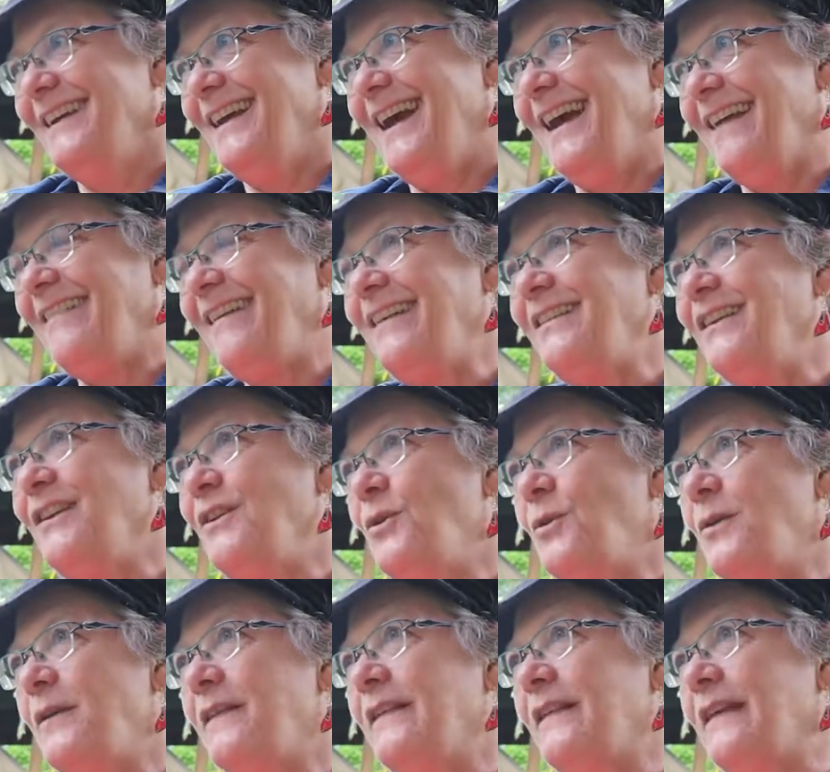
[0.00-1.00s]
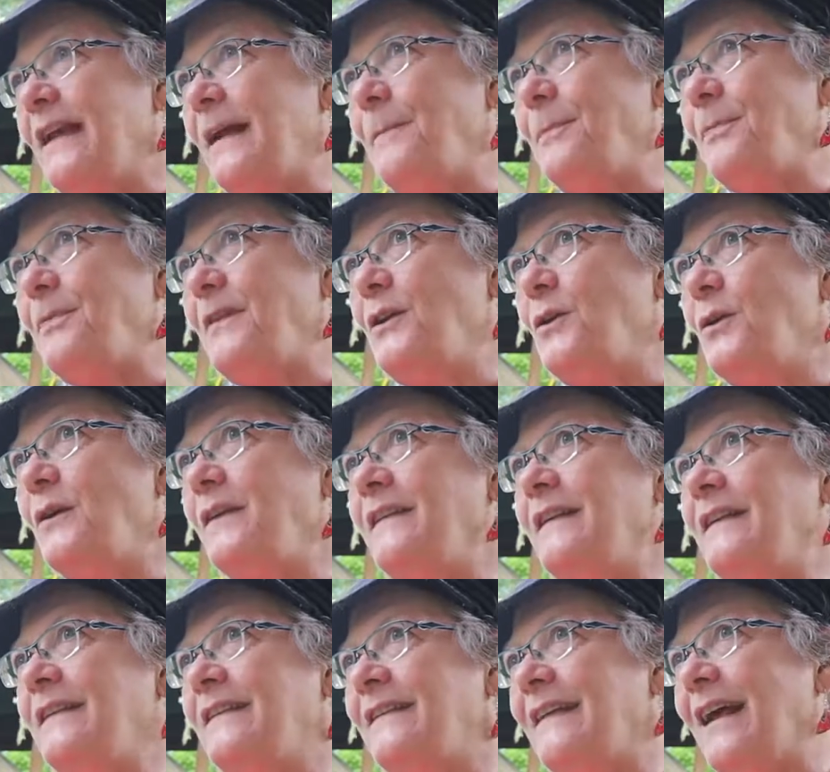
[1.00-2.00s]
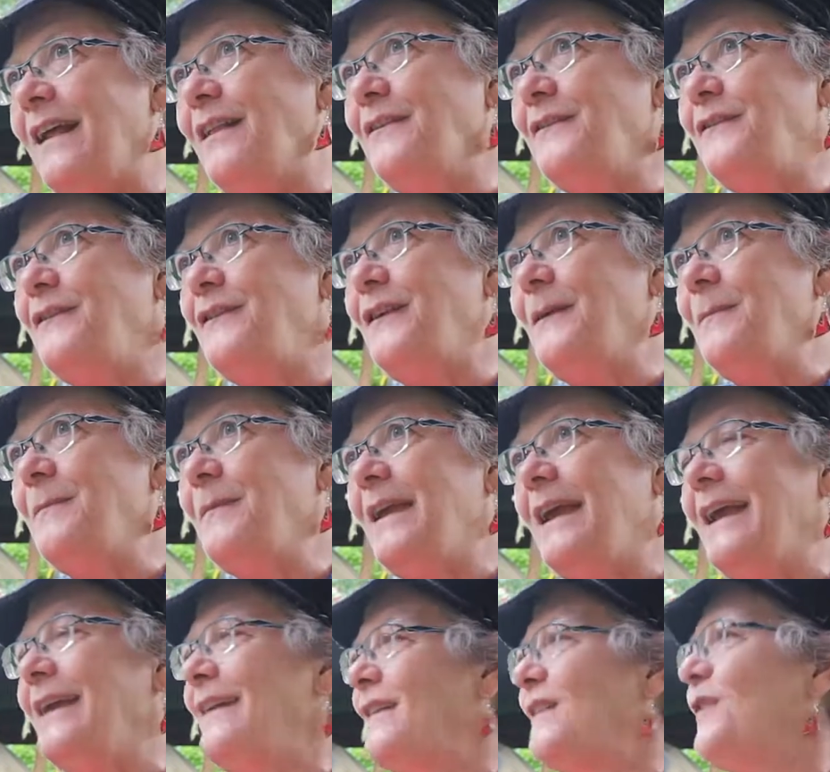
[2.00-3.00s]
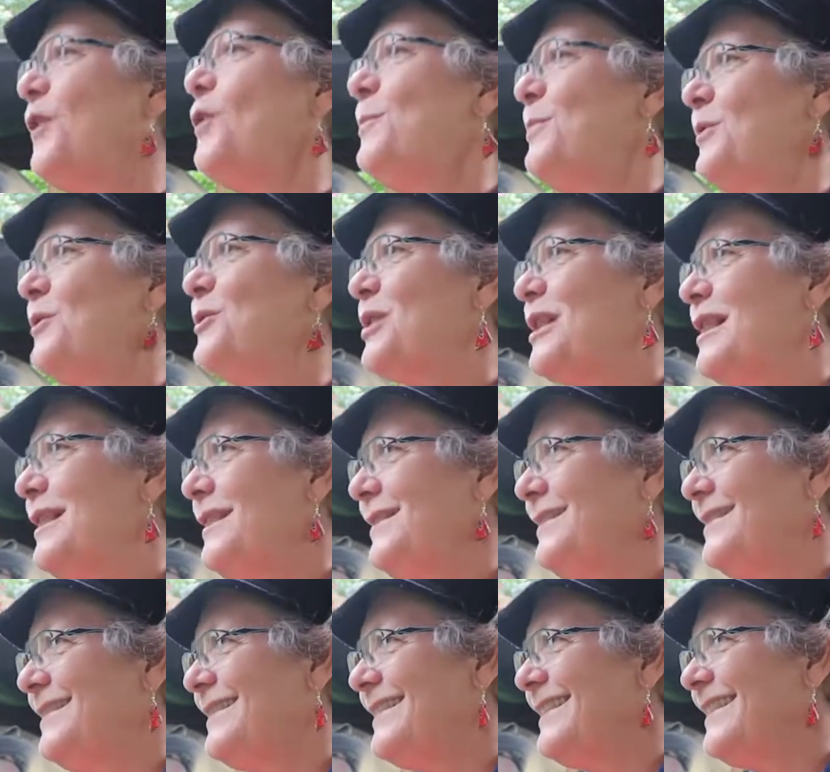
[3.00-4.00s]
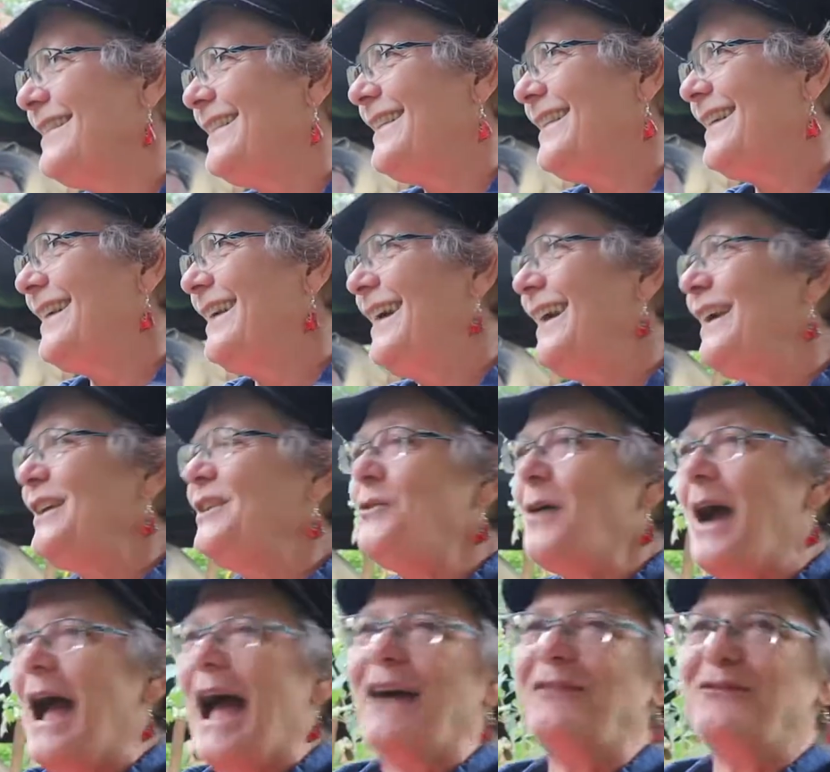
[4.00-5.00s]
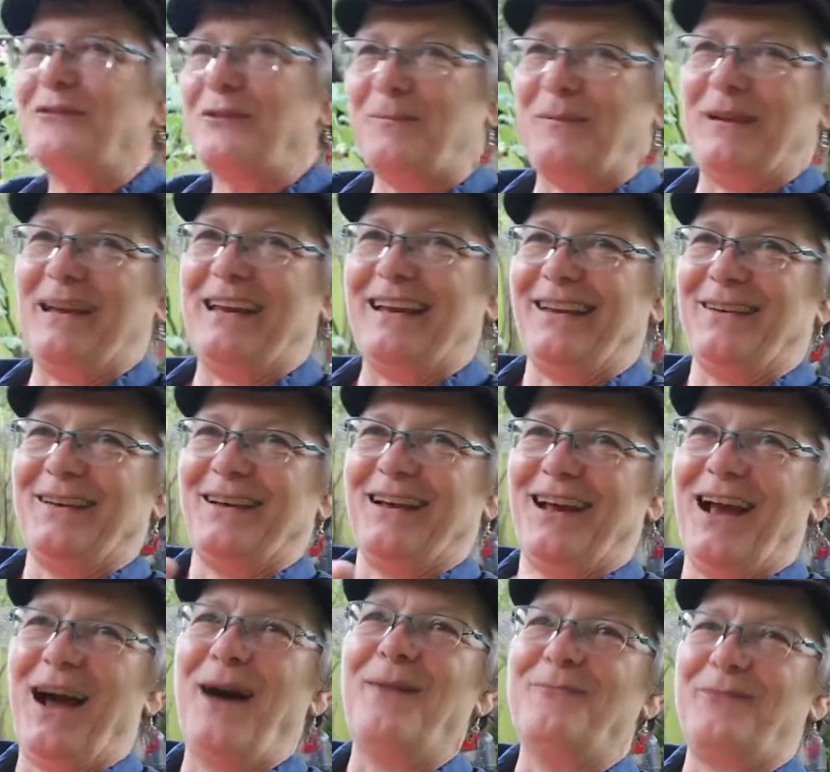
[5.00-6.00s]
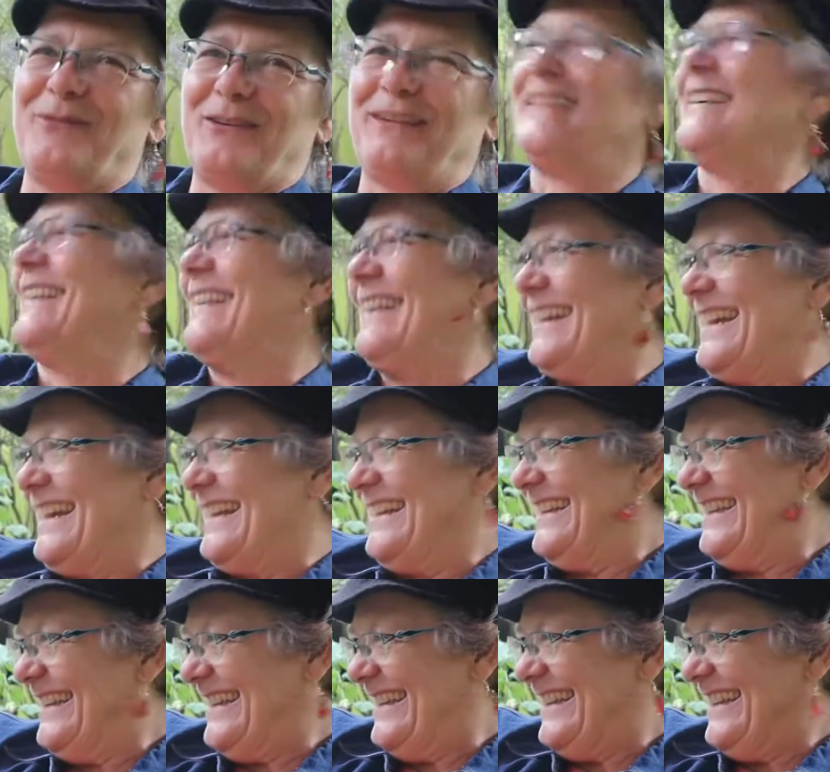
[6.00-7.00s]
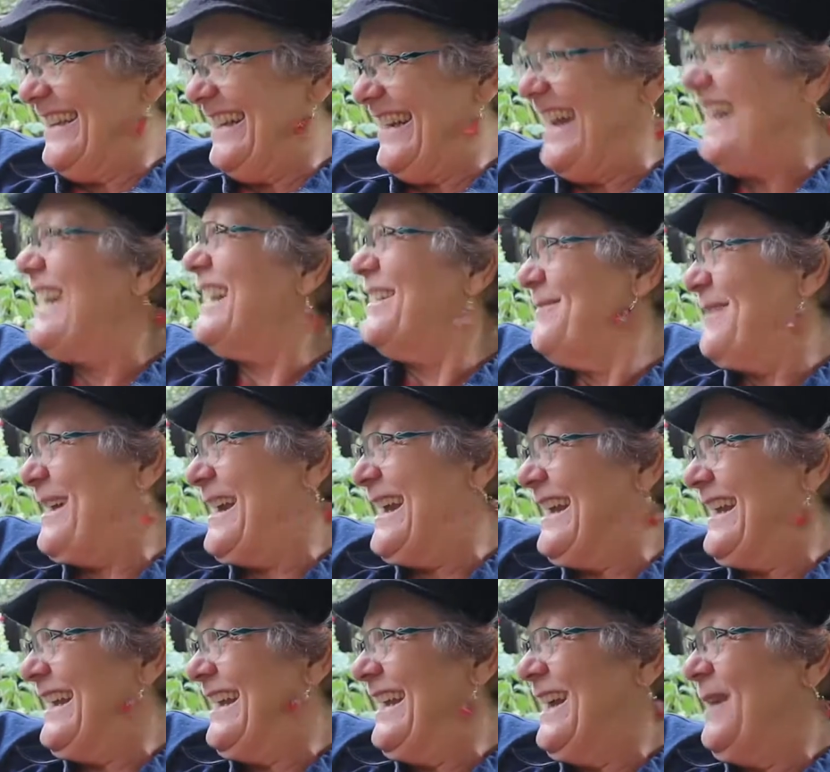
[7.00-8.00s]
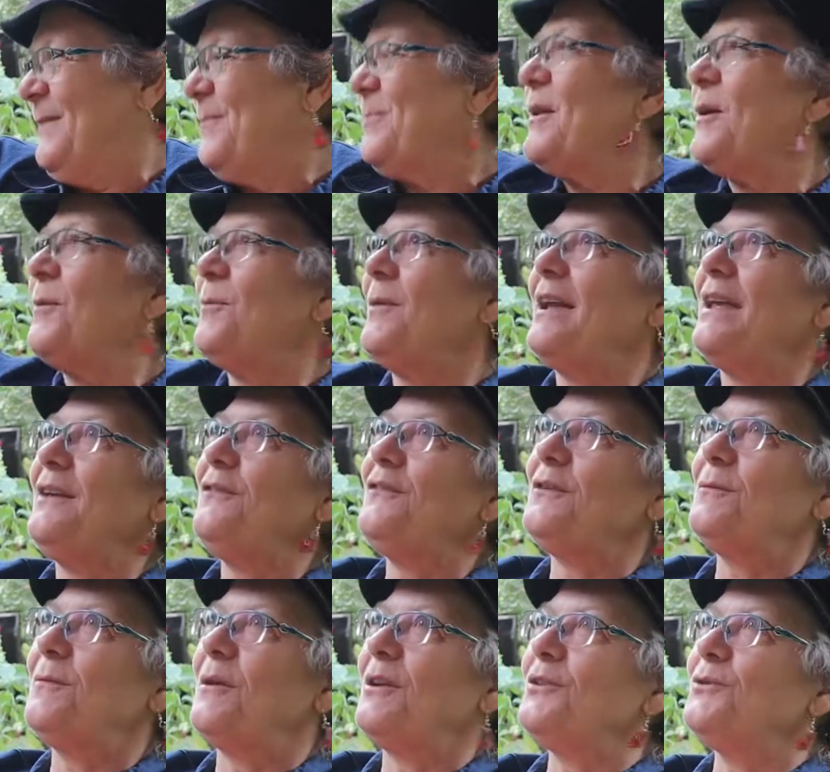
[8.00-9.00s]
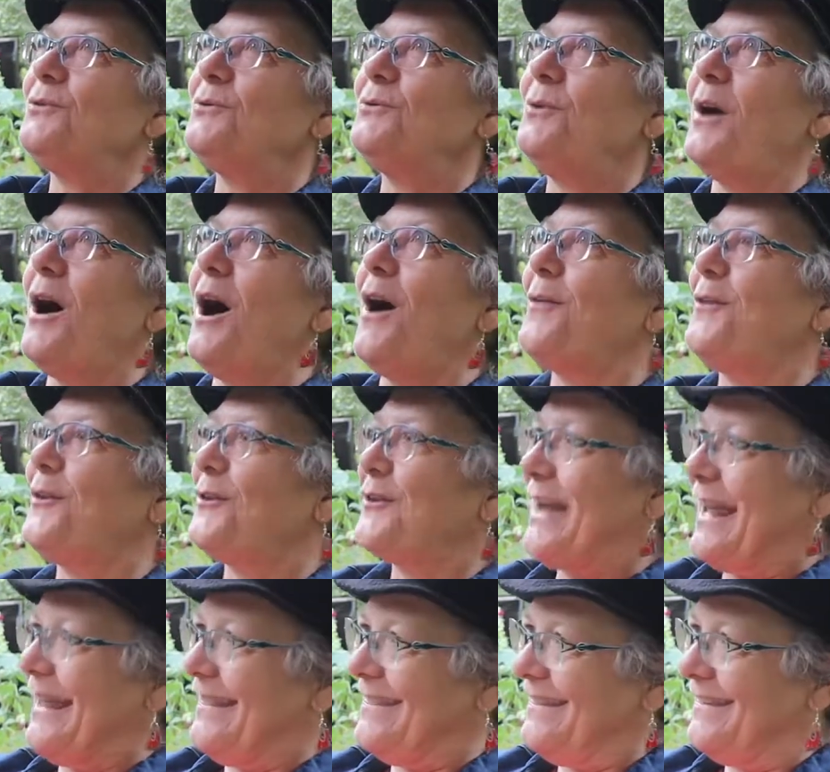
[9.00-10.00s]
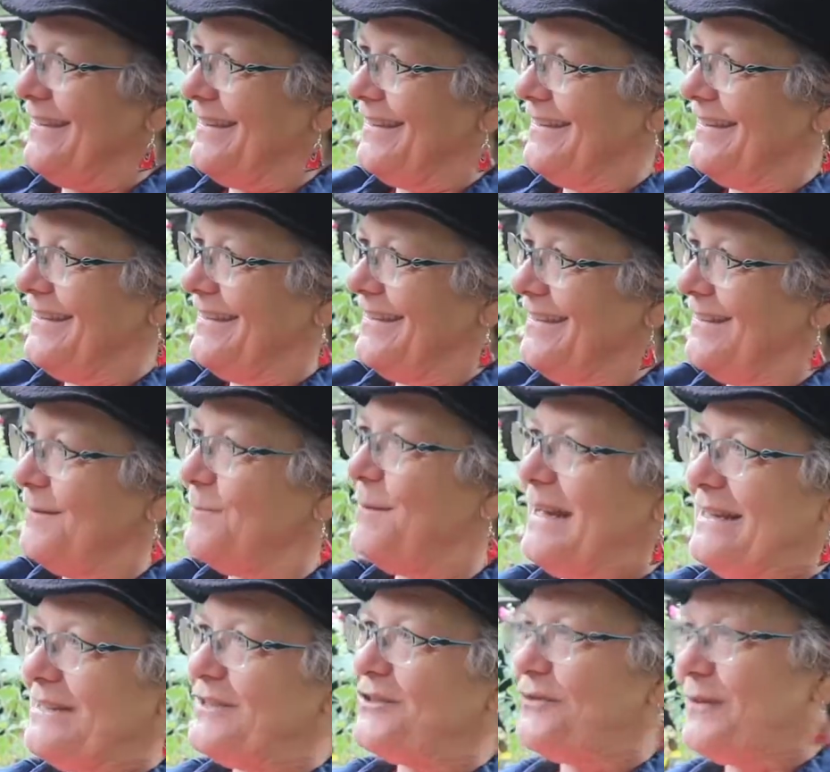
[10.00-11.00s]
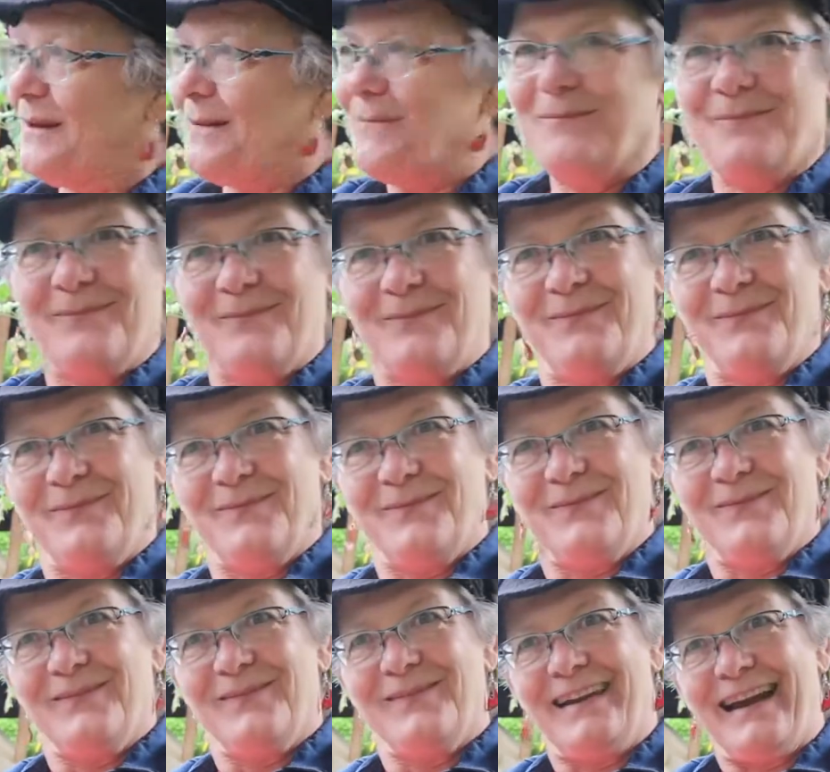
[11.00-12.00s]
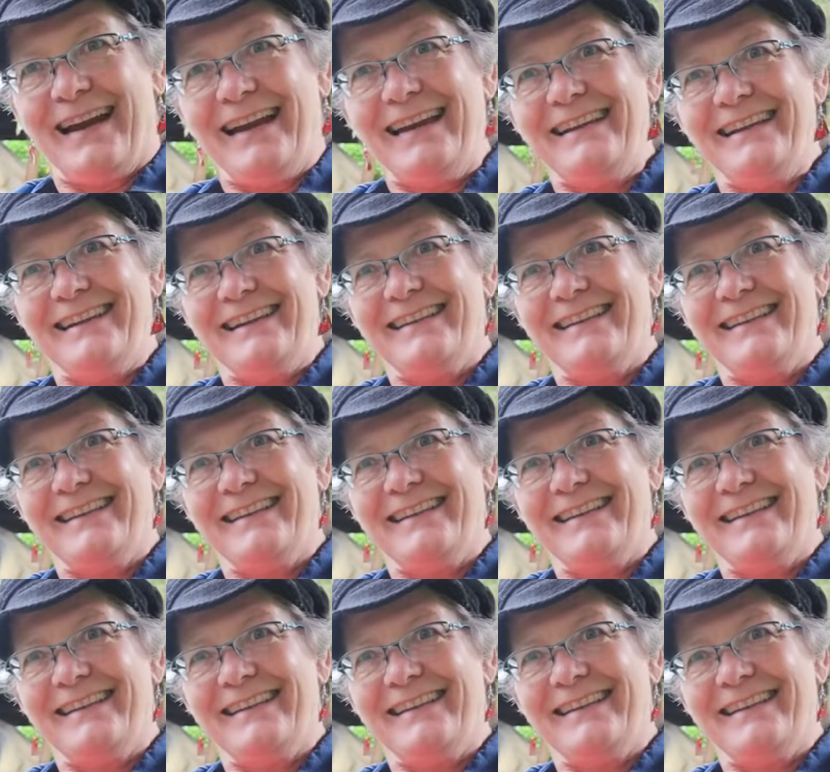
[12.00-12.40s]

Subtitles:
I think the North itself is so brutal. You have to become resilient in a way if you want to do other than mainstream, right?